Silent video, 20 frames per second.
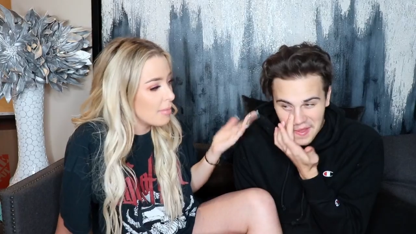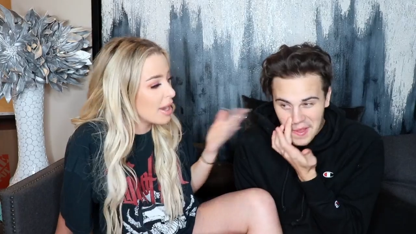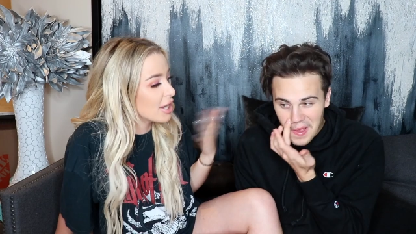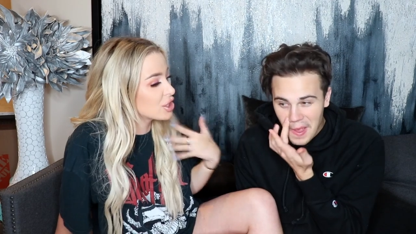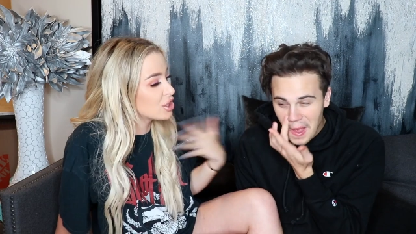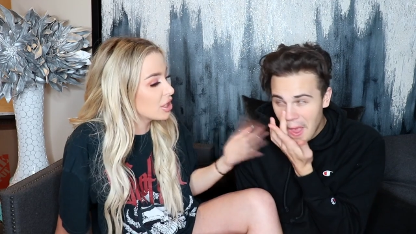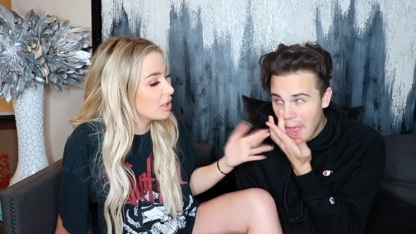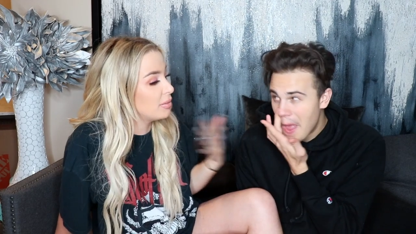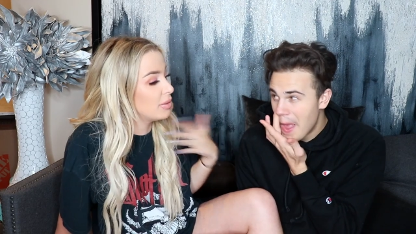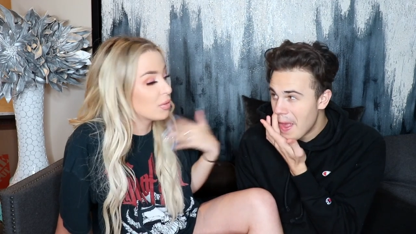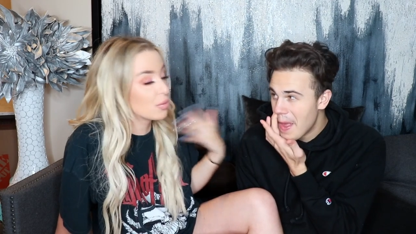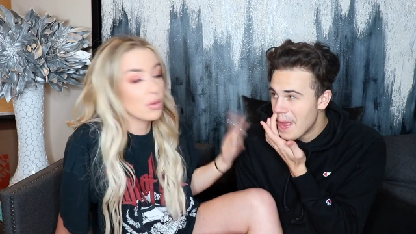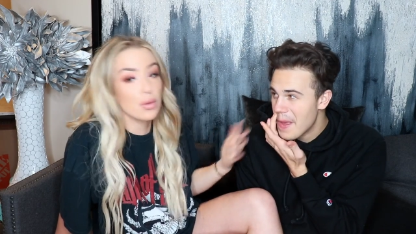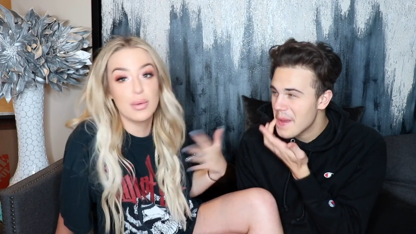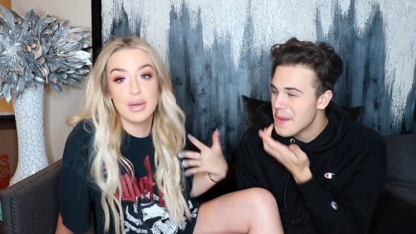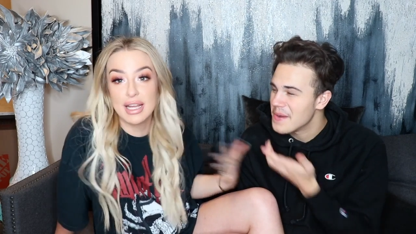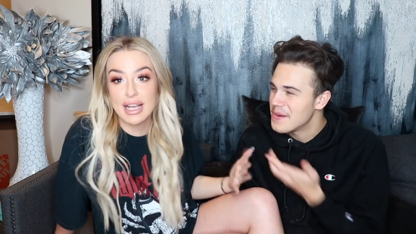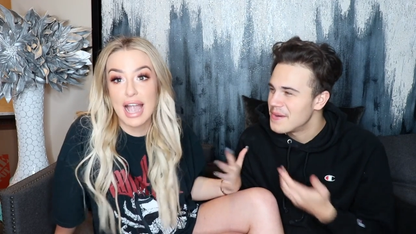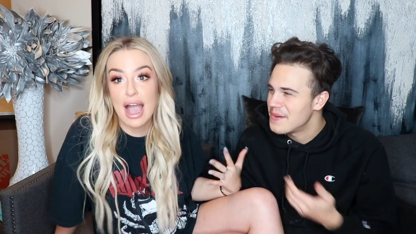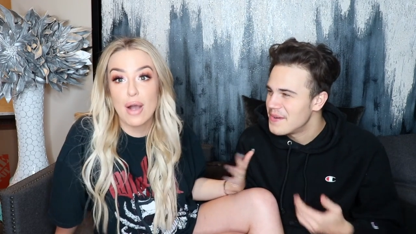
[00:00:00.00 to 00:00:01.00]
Speaker 1: actually gonna be
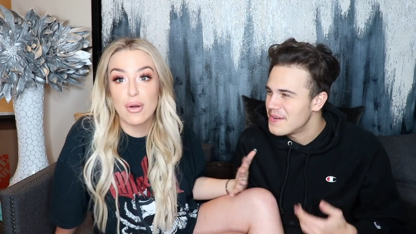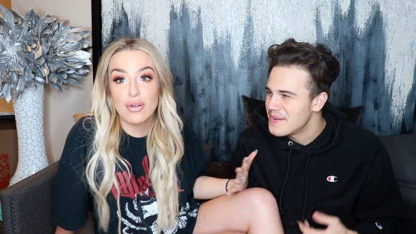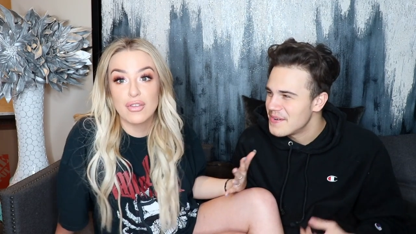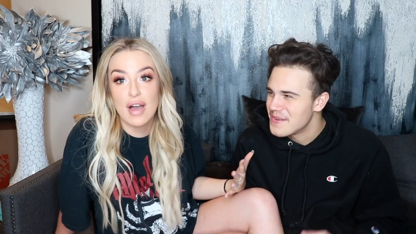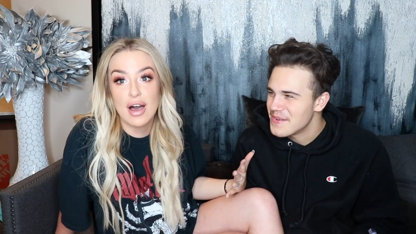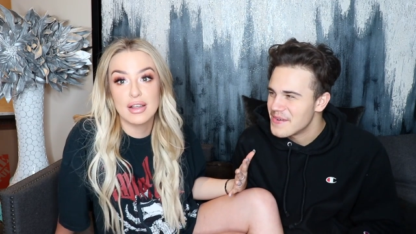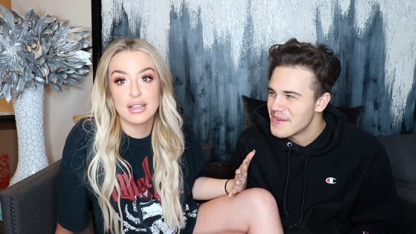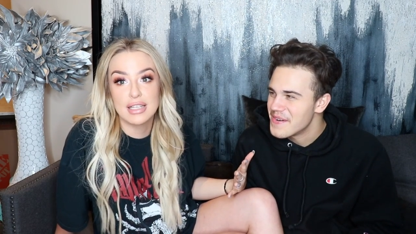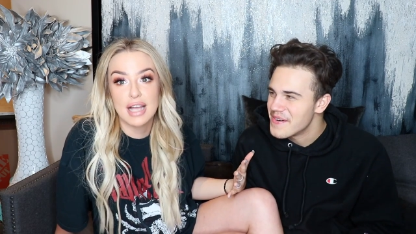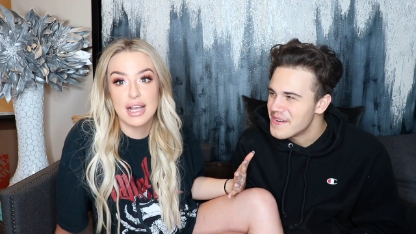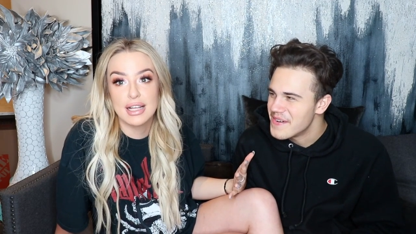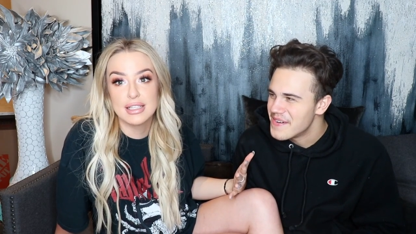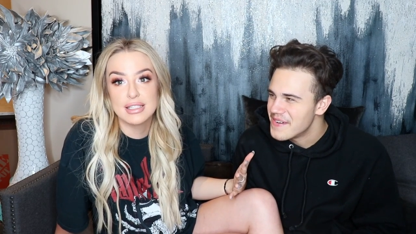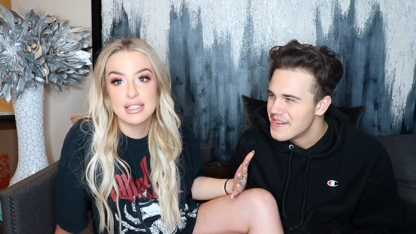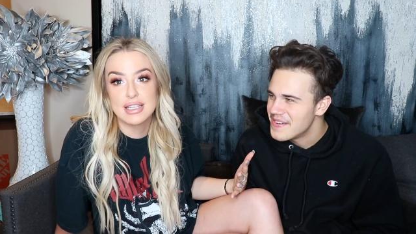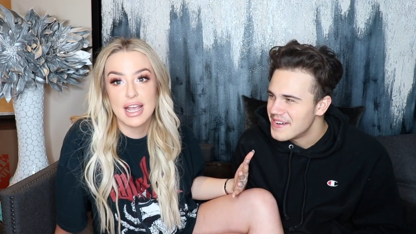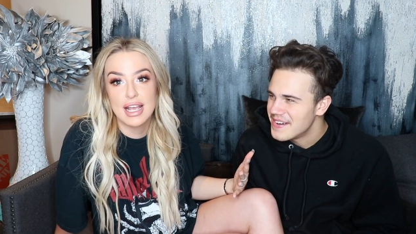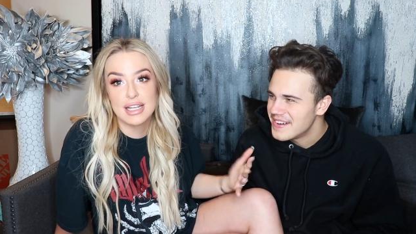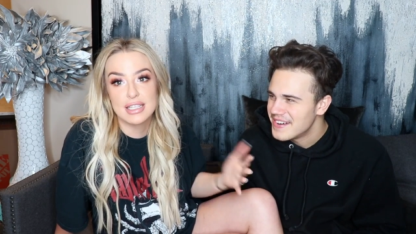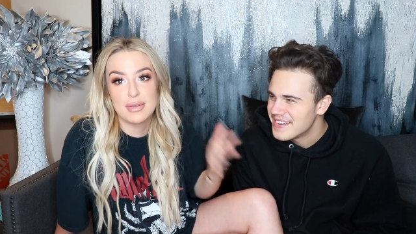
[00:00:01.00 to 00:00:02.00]
ruining our
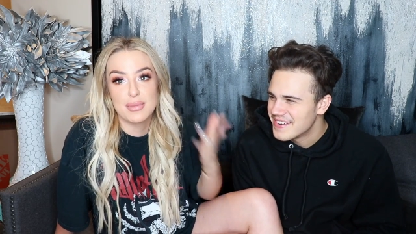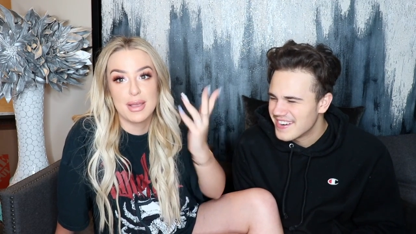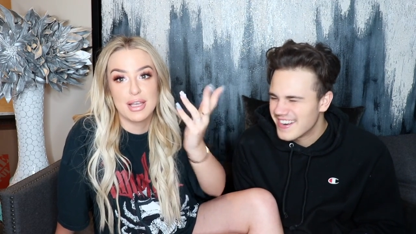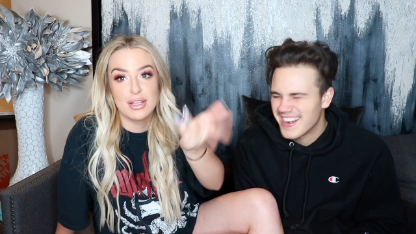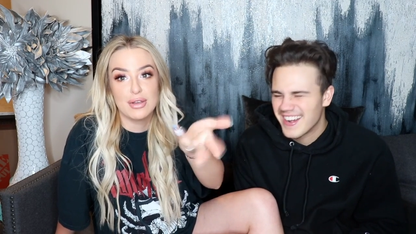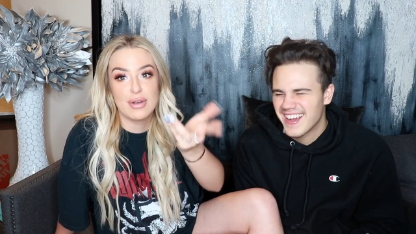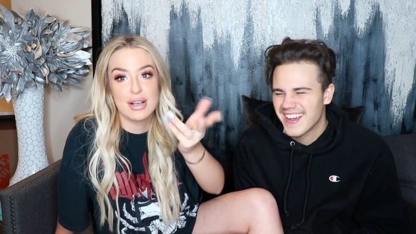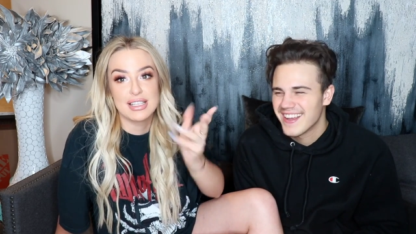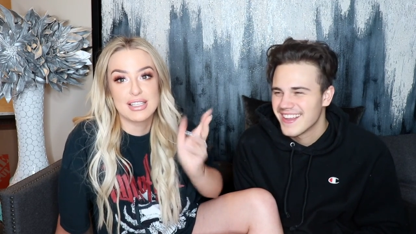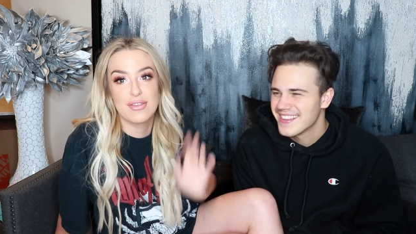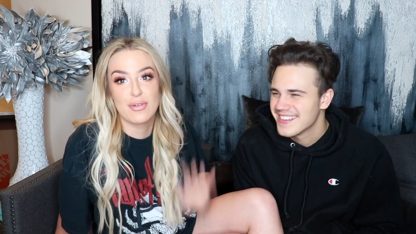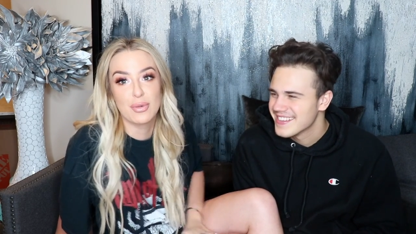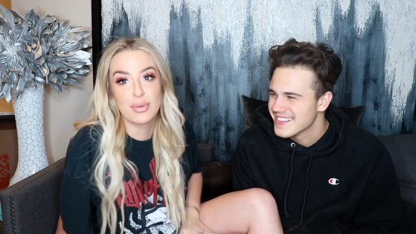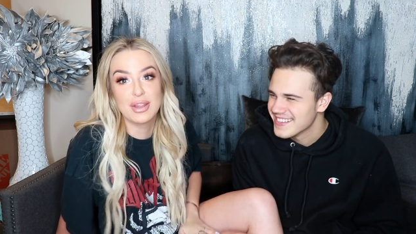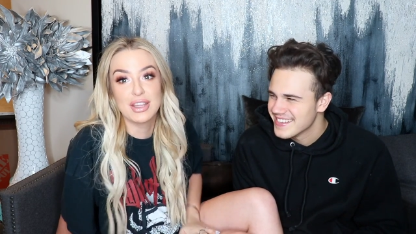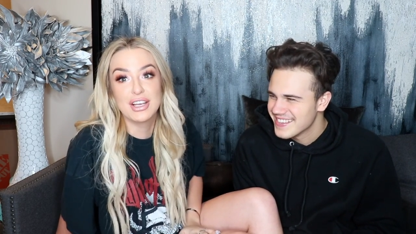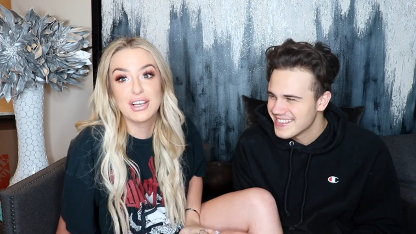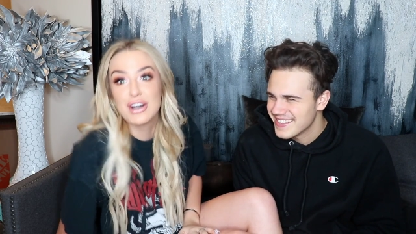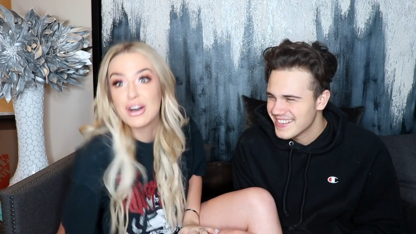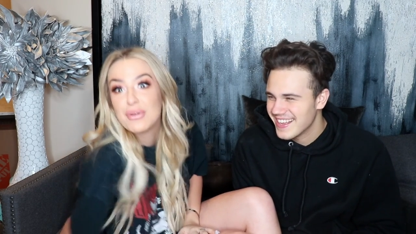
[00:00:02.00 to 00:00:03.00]
Valentine's Day to make you guys have a
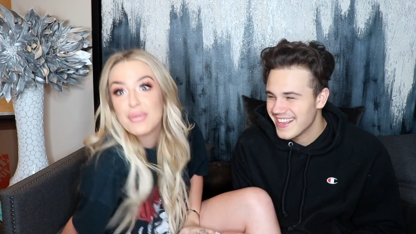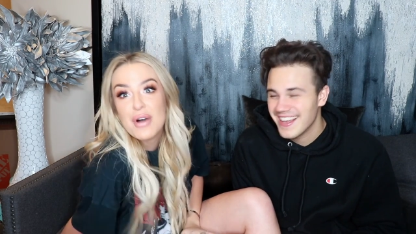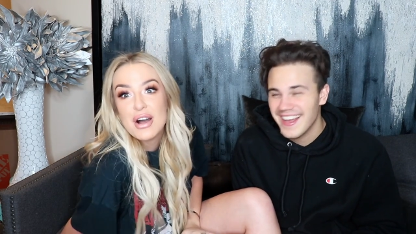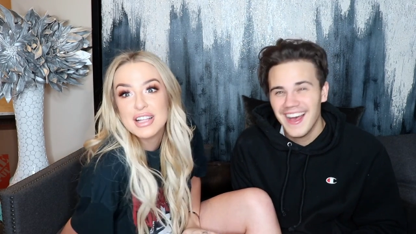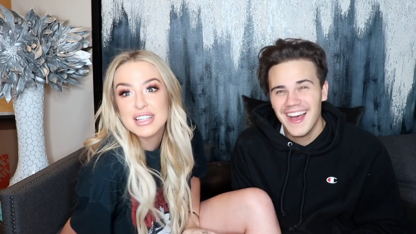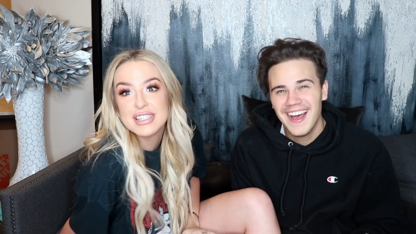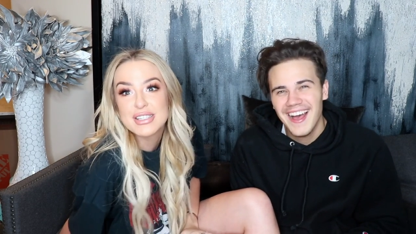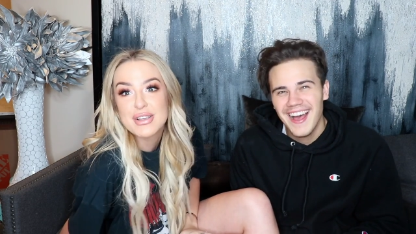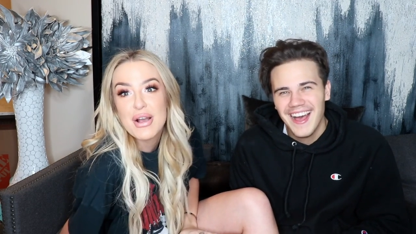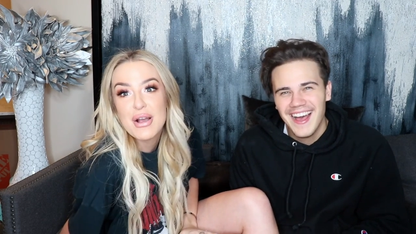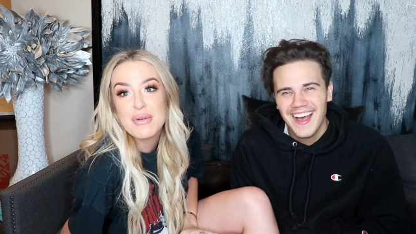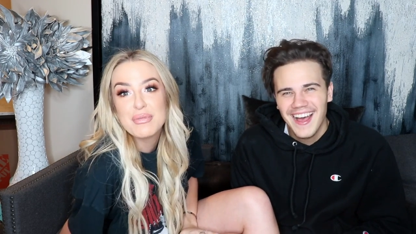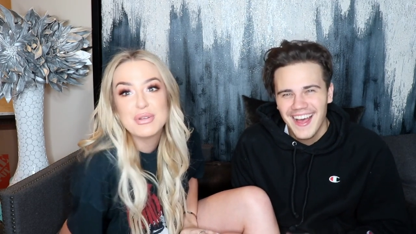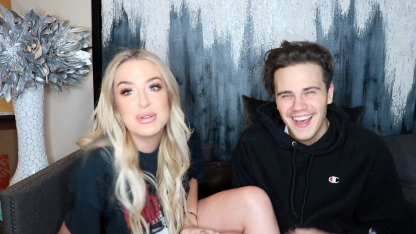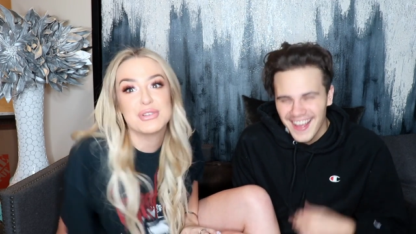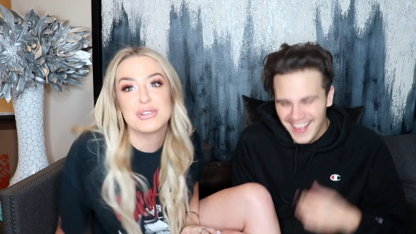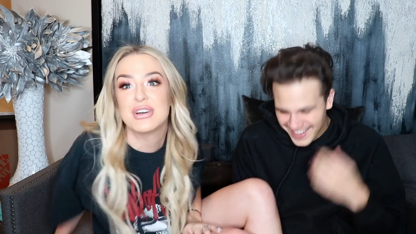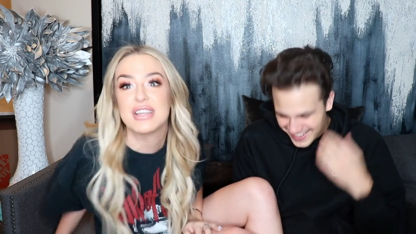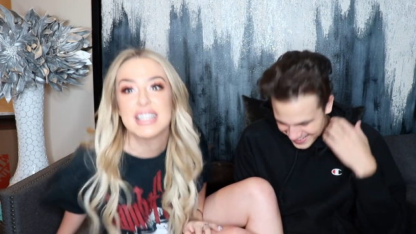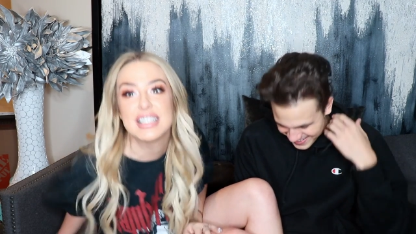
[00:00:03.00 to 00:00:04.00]
really good one, so I hope you
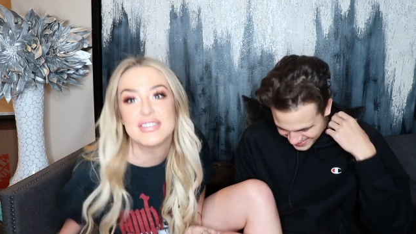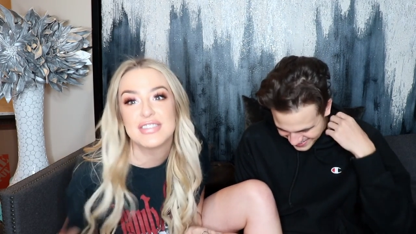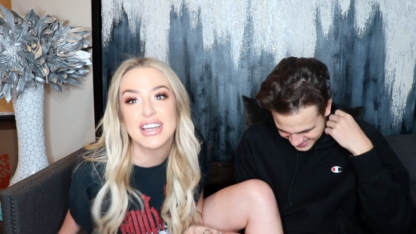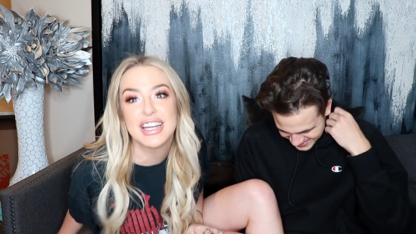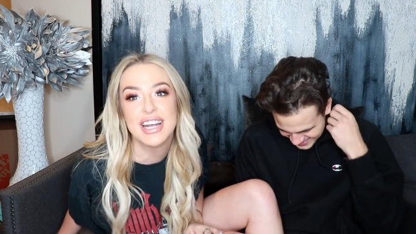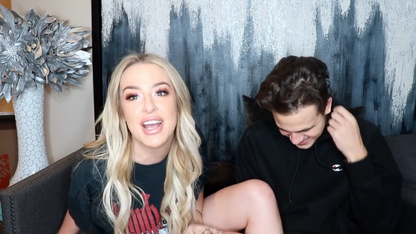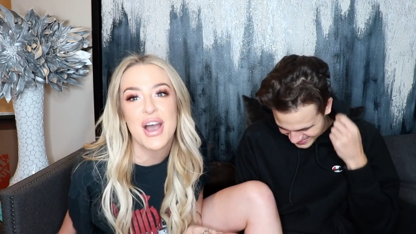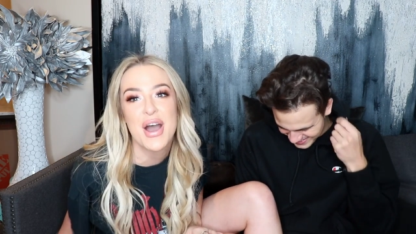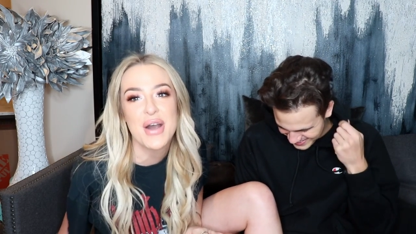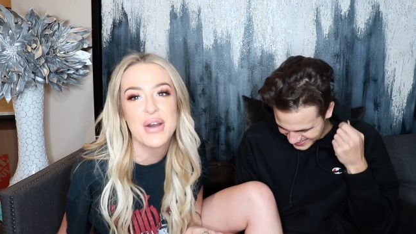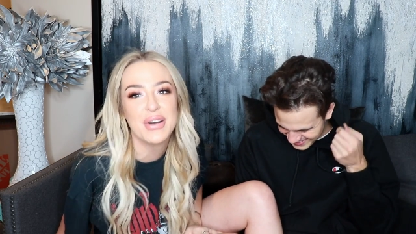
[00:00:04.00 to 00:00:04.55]
enjoyed this video.